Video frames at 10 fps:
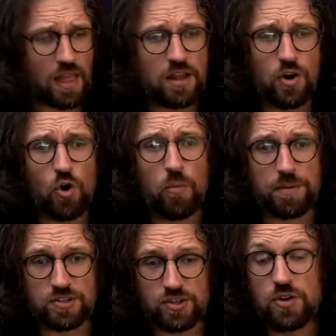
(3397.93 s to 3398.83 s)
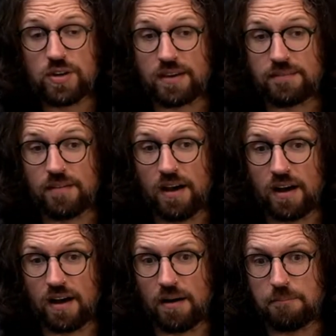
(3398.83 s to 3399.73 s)
an open tuning,
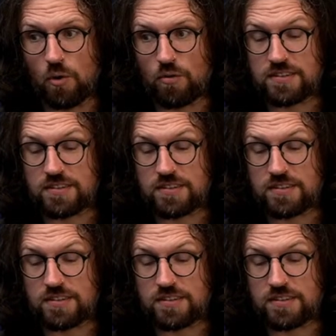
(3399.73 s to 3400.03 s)
or